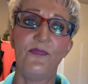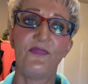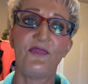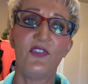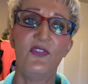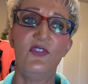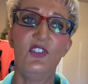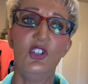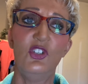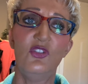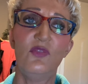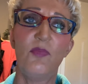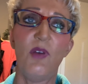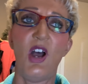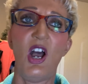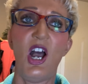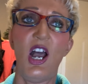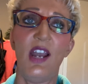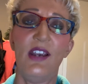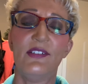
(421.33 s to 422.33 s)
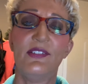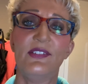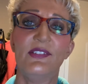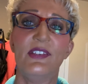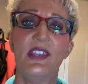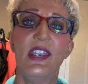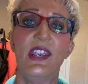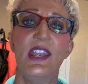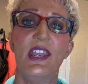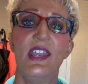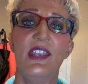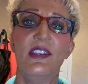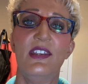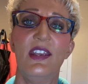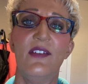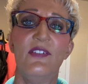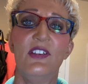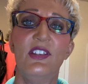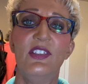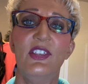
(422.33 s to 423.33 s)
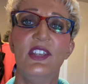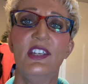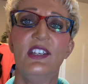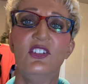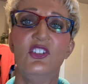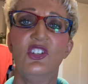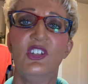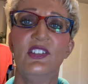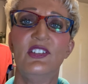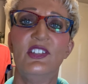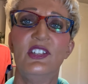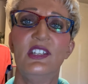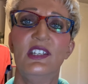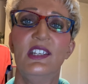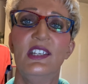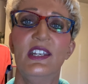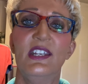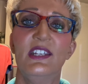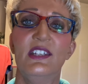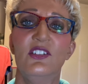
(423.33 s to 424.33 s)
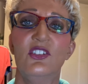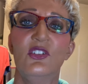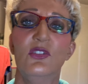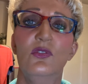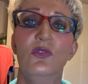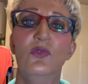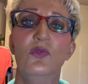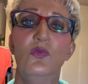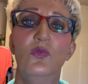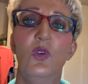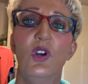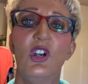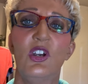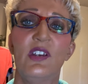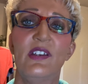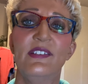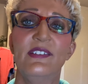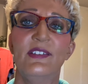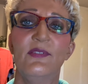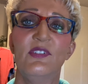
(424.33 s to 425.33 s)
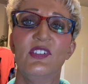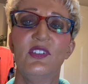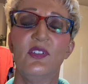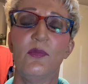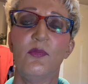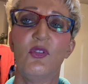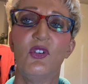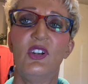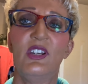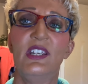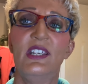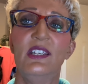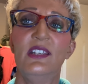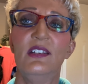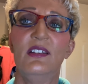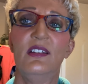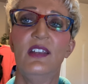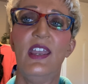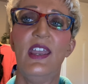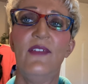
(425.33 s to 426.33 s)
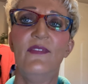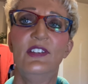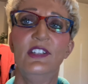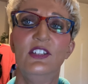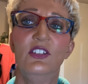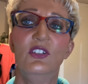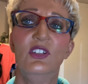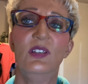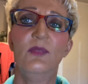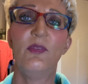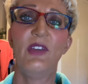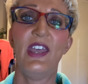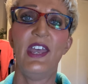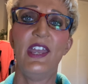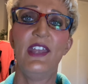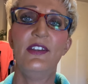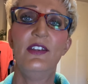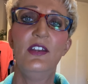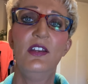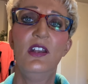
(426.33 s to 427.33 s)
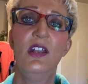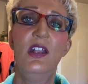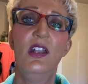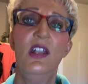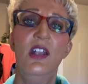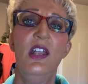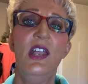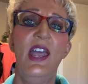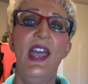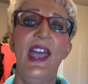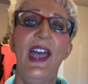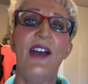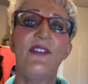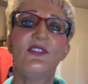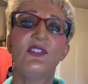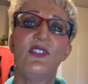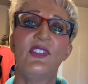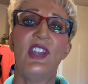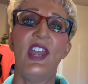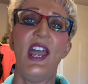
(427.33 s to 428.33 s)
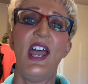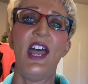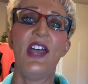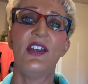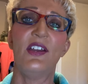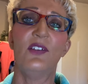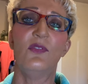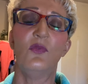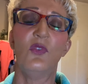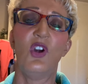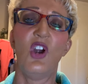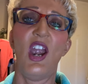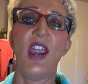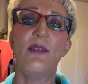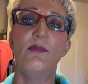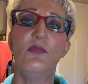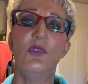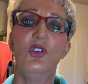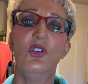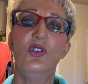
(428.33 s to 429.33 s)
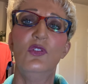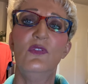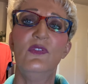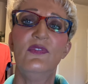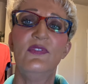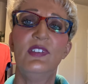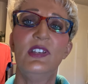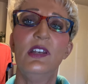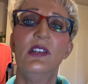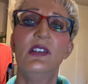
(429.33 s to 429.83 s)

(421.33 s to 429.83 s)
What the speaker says: fuse box and everything just to get it to work, because it was a pretty heavy duty bed. After that, where I moved,